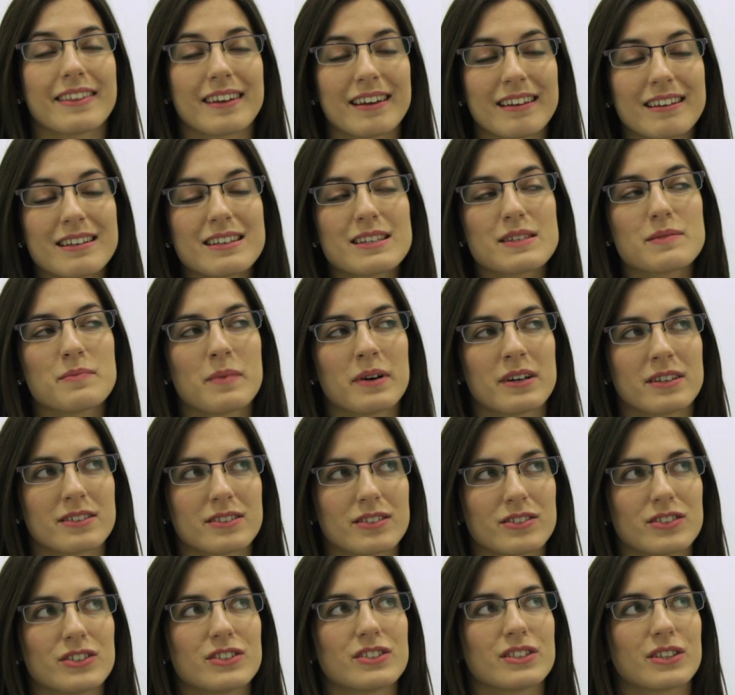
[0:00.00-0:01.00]
think this
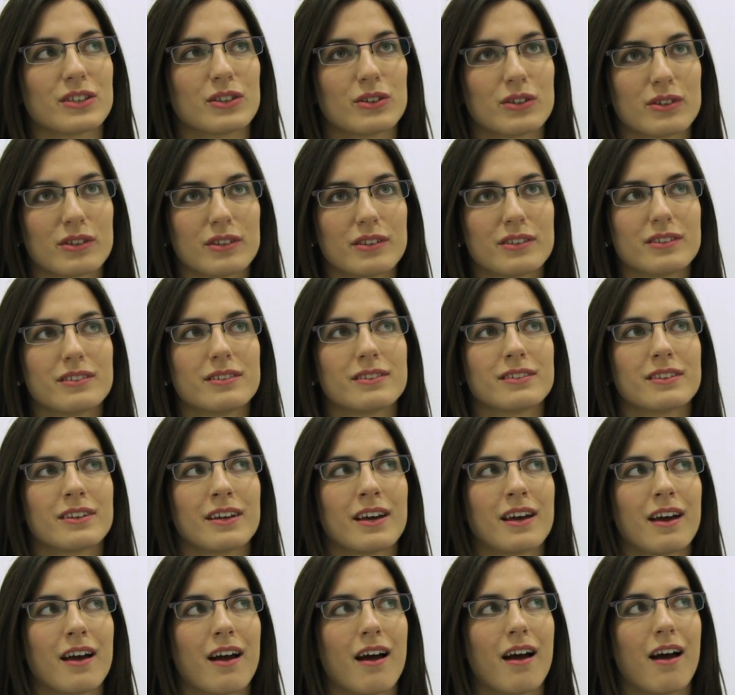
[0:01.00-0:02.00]
master is a good
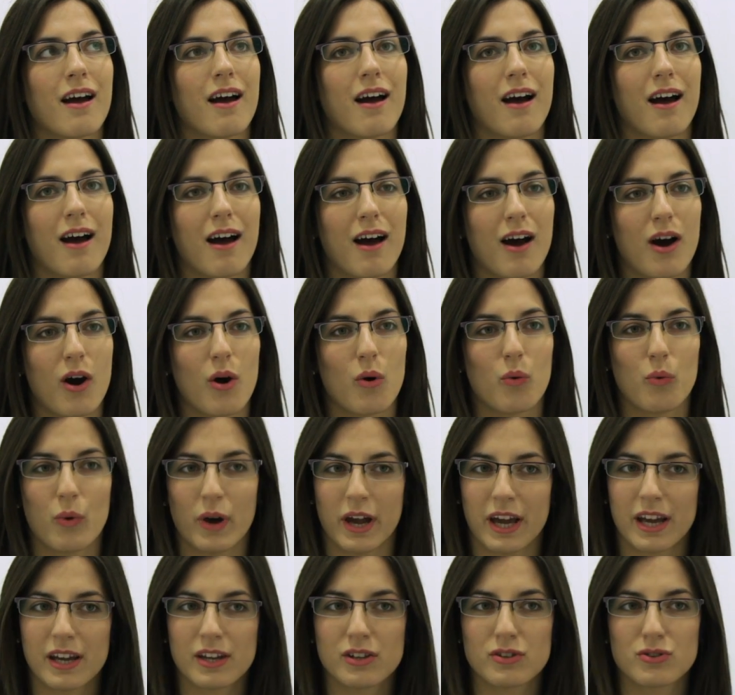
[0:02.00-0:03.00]

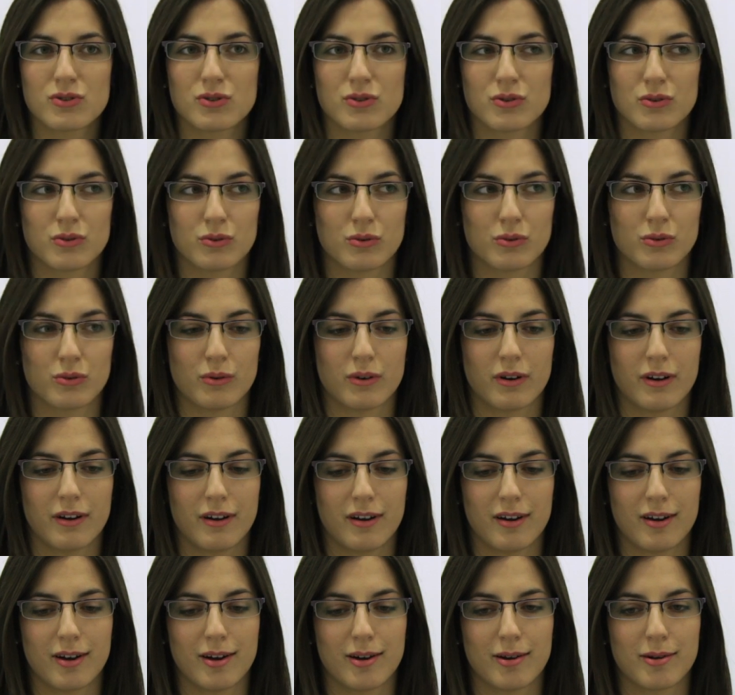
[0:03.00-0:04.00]
way to
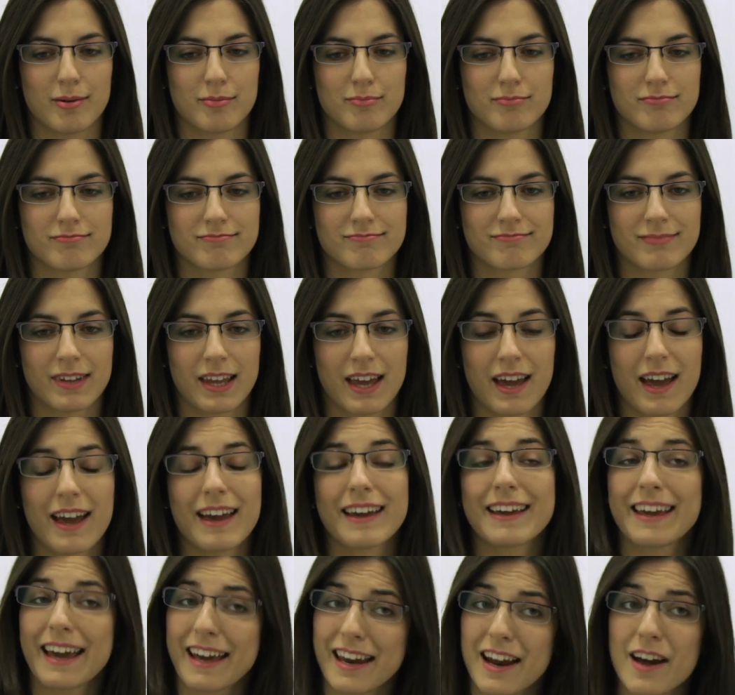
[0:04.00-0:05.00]

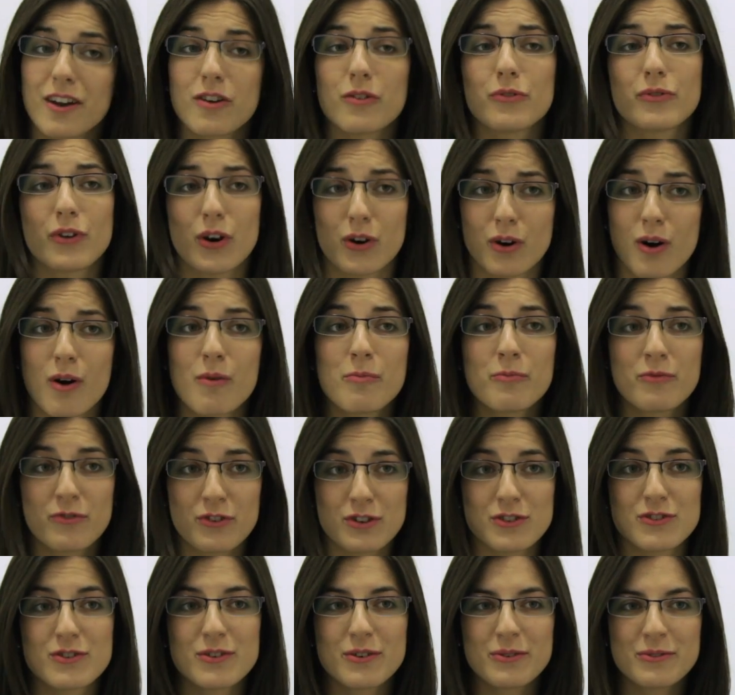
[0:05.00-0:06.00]
get out of your
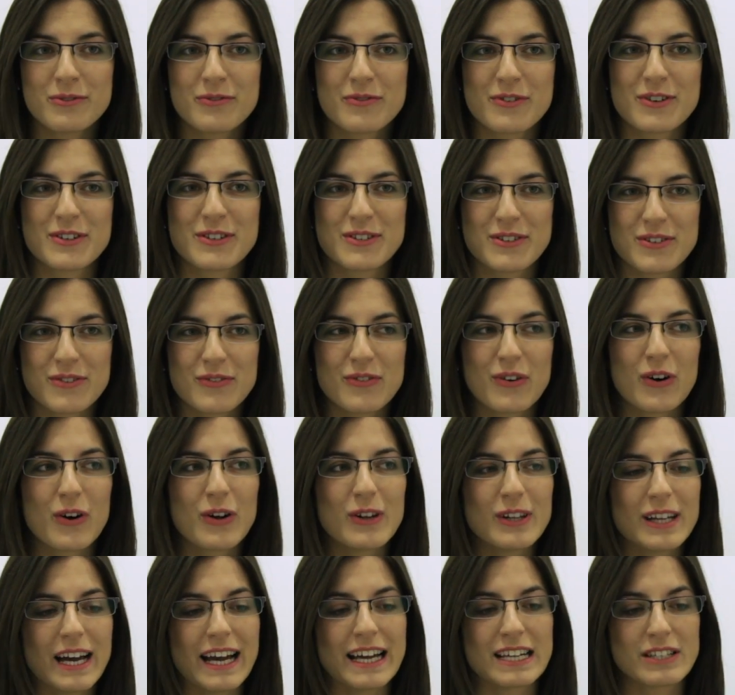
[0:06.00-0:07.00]
comfort zone, first of
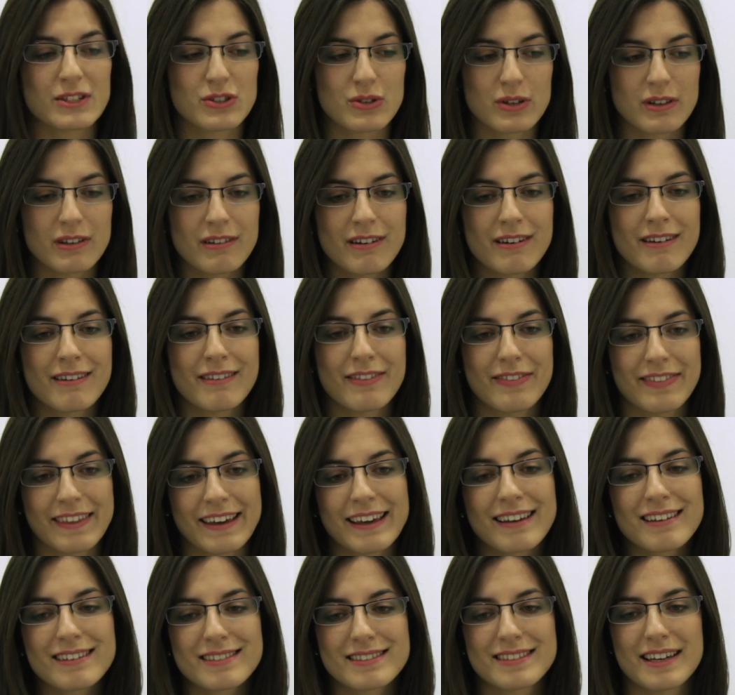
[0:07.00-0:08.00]
all, and to learn
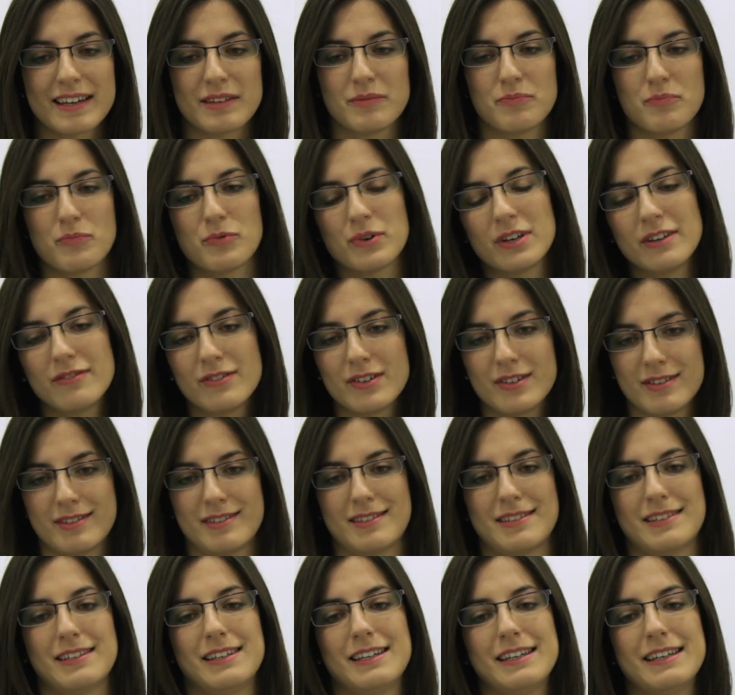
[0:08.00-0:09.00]
things that
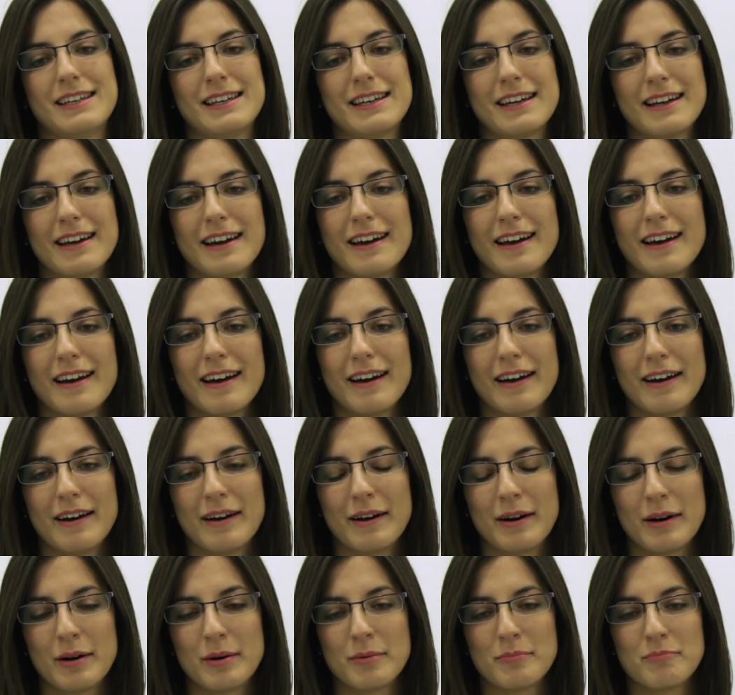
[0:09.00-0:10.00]
previously
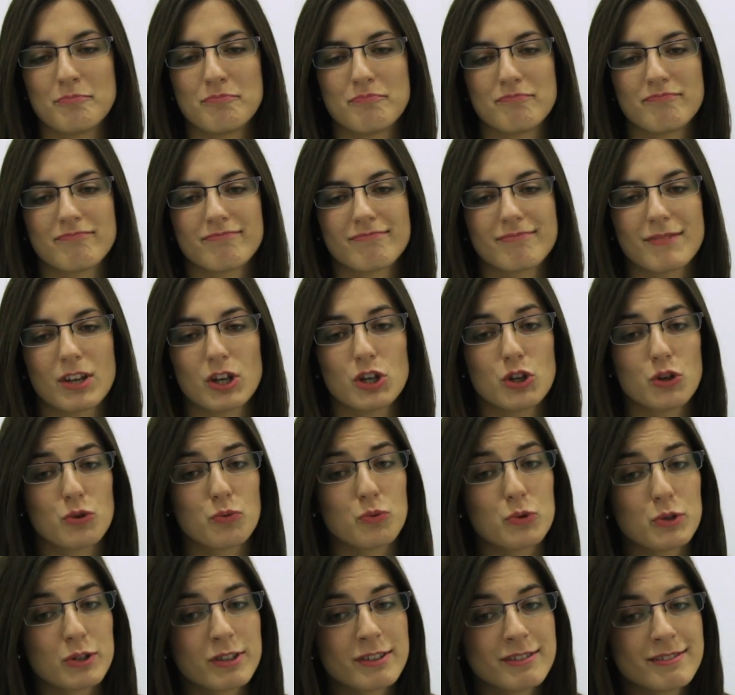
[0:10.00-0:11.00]
you
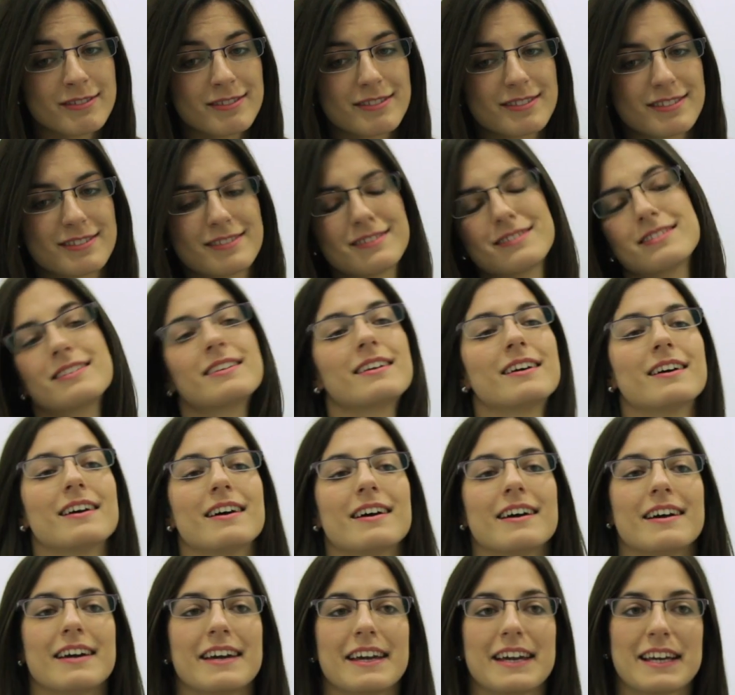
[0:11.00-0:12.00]
wouldn't
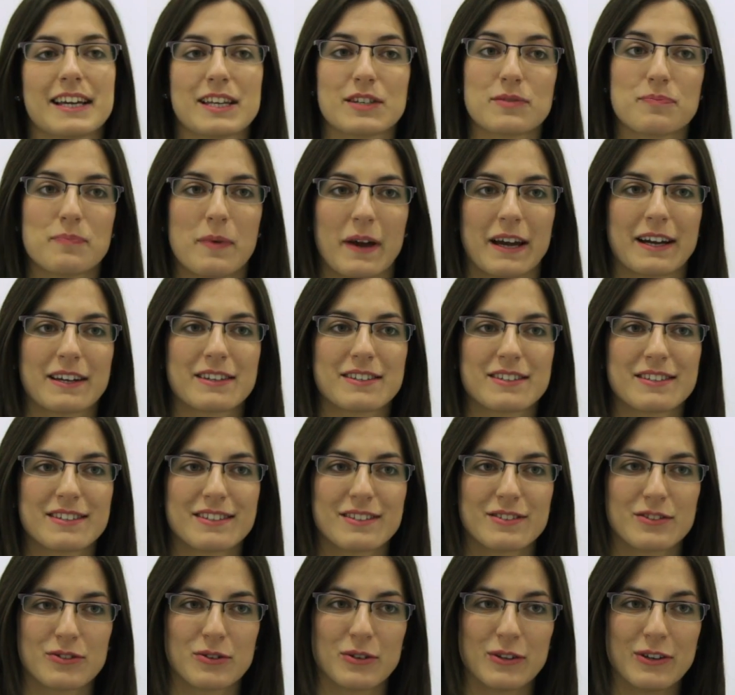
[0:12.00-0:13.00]

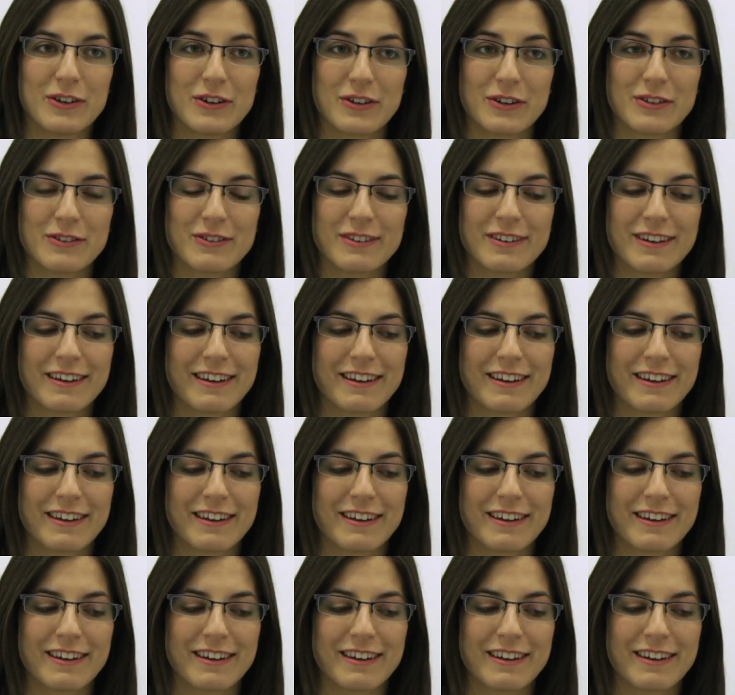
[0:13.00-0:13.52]
expect to learn.